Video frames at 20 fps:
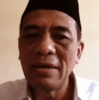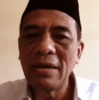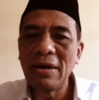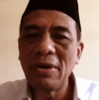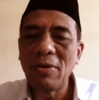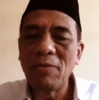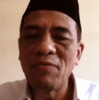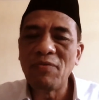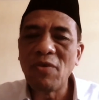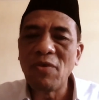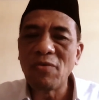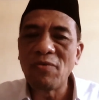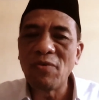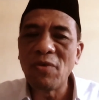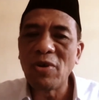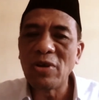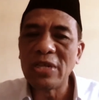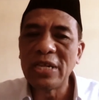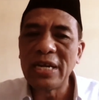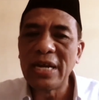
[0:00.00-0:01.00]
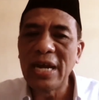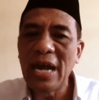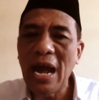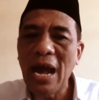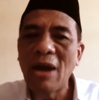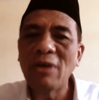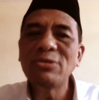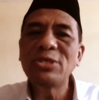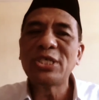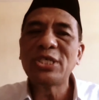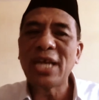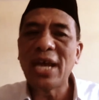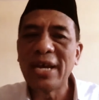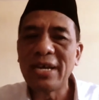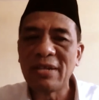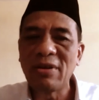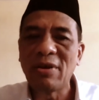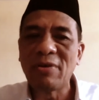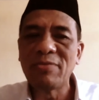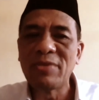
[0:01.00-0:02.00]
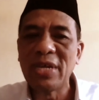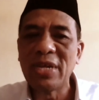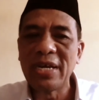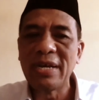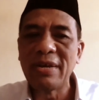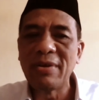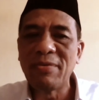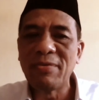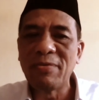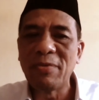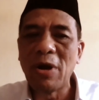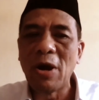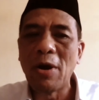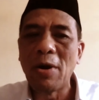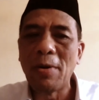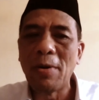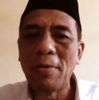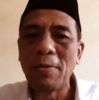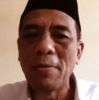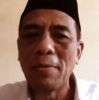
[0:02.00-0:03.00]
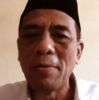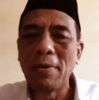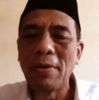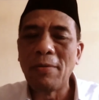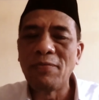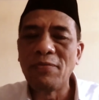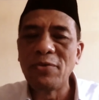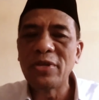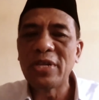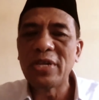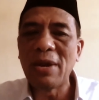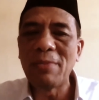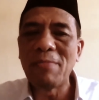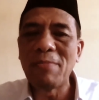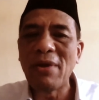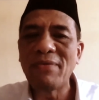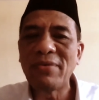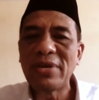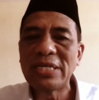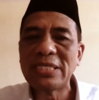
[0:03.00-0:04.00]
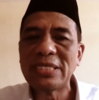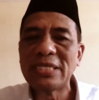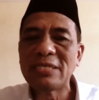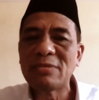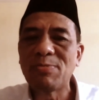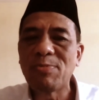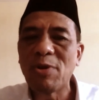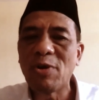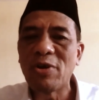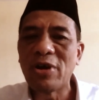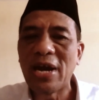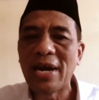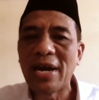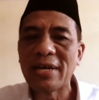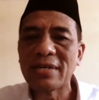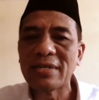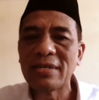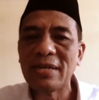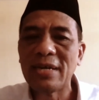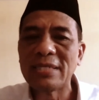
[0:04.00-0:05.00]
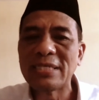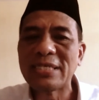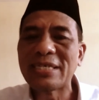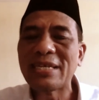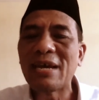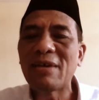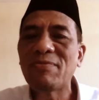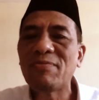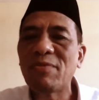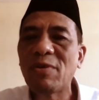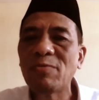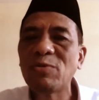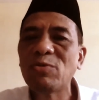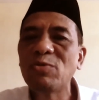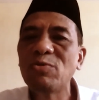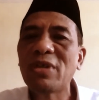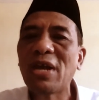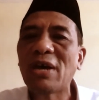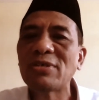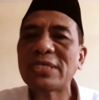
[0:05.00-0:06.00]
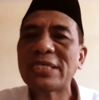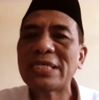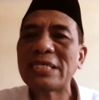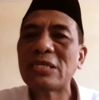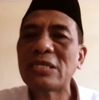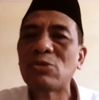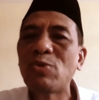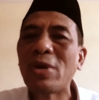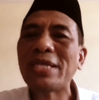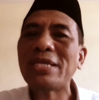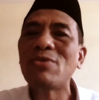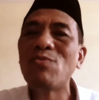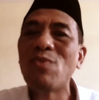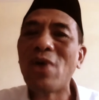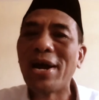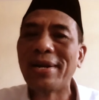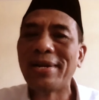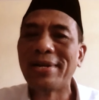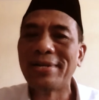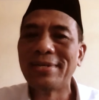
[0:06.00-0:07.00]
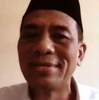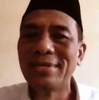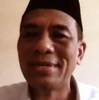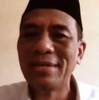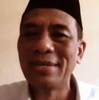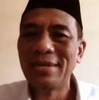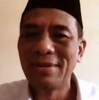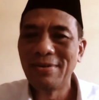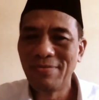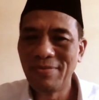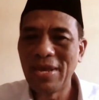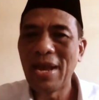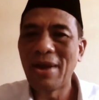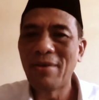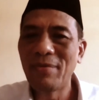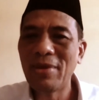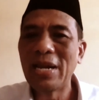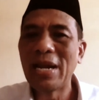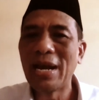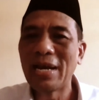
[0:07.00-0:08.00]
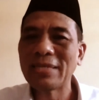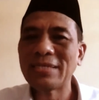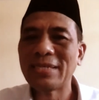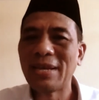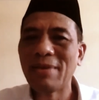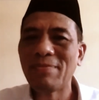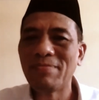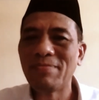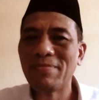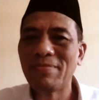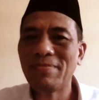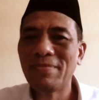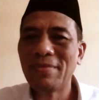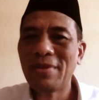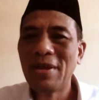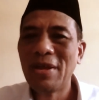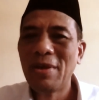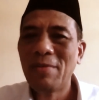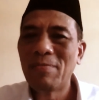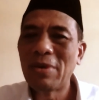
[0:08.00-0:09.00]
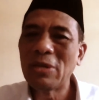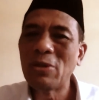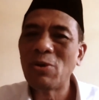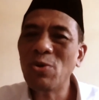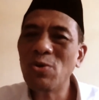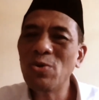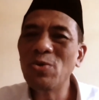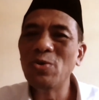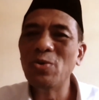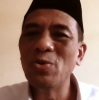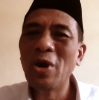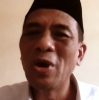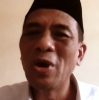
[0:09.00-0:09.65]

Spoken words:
for the outside of the food and beverages product start from 2021, we will accept. But who